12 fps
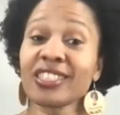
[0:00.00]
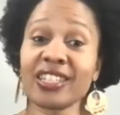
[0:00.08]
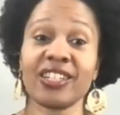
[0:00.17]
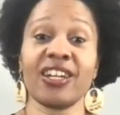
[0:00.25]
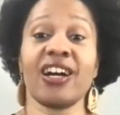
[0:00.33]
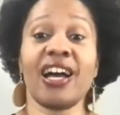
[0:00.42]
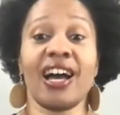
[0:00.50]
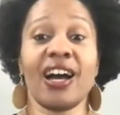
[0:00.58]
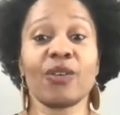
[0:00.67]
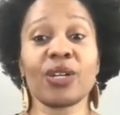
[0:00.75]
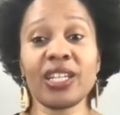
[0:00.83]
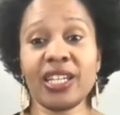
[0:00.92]
to tell y'all
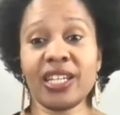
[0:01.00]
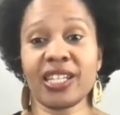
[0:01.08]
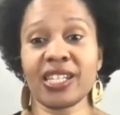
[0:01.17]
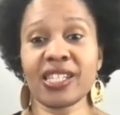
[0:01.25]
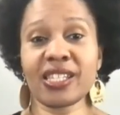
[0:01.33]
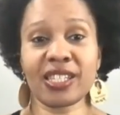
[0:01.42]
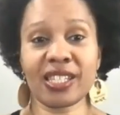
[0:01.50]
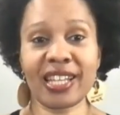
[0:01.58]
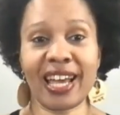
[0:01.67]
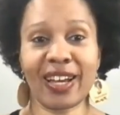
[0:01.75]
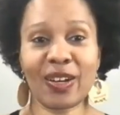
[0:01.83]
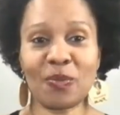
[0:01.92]
how it is. It's
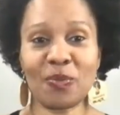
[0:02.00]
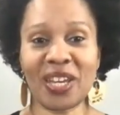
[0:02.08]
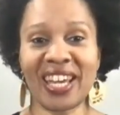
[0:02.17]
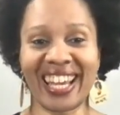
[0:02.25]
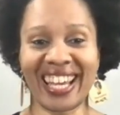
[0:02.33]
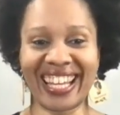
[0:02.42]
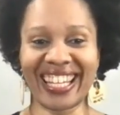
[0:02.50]
not going to be...